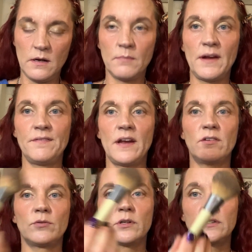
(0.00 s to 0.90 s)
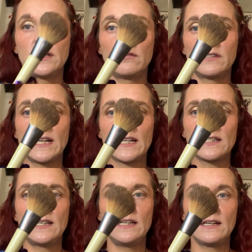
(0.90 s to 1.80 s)
My favorite real
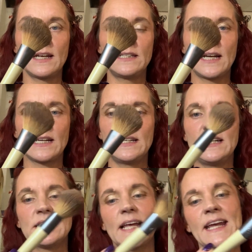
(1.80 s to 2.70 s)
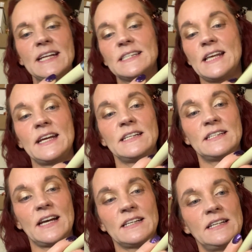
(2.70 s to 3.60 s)
techniques. I can't say
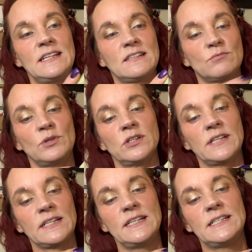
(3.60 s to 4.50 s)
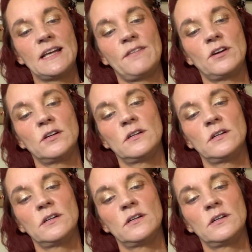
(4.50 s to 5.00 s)
techniques, real techniques ever.